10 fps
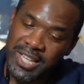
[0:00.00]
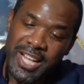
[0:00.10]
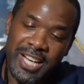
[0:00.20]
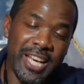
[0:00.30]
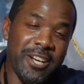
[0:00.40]

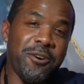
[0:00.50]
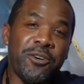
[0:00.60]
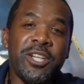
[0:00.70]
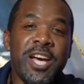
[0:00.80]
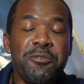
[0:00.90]
later
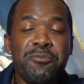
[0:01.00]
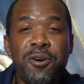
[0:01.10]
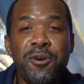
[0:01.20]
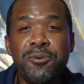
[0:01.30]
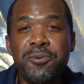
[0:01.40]
on down the
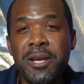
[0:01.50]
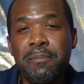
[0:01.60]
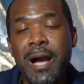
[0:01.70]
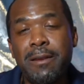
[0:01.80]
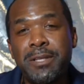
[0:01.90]
road, it
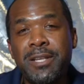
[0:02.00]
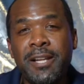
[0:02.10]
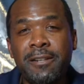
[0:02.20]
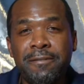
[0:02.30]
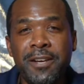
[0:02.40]
might be
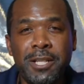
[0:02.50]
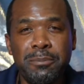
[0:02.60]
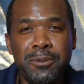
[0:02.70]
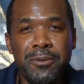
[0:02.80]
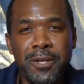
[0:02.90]

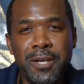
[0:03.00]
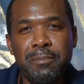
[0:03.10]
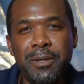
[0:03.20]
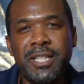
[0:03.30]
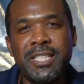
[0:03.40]
unavailable
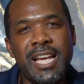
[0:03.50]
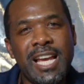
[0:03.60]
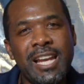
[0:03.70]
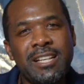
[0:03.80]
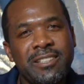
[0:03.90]
because I
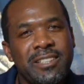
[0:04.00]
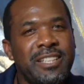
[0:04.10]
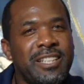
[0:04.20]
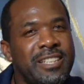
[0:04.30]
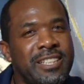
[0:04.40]
gotta,
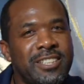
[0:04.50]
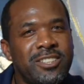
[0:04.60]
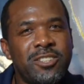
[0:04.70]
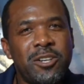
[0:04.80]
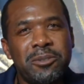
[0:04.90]
you
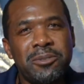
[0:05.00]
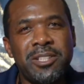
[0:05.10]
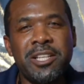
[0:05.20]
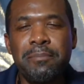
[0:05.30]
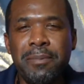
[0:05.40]
know,
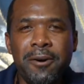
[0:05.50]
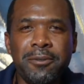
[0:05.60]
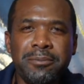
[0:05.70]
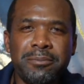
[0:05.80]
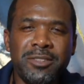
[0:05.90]
think
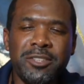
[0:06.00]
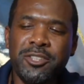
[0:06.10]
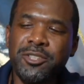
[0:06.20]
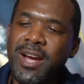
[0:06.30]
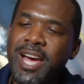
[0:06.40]
about
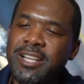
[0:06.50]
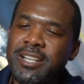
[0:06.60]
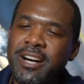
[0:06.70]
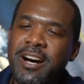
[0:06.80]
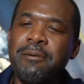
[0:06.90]
trying
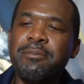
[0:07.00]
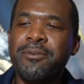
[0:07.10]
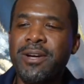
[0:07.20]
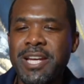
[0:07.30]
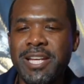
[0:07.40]
to
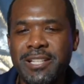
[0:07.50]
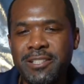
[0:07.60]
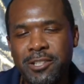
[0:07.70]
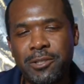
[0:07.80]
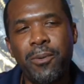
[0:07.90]
upgrade
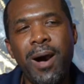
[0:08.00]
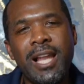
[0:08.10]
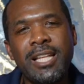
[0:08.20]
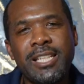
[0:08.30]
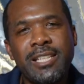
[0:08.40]
the
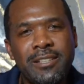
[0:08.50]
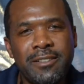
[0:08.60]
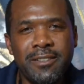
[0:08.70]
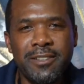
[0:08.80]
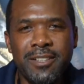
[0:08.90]
quality
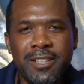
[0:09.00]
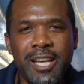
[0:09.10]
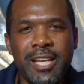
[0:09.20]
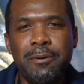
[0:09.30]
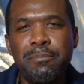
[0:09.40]

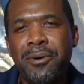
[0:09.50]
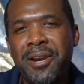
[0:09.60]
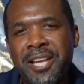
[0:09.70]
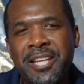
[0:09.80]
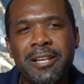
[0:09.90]
and the
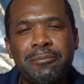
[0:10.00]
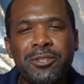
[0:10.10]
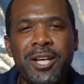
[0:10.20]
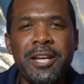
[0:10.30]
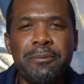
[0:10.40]
brand that I'm
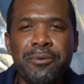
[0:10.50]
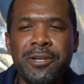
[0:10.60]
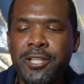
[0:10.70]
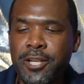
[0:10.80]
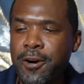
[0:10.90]
trying to
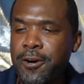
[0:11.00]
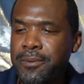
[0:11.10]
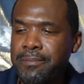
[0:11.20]
bring y'all.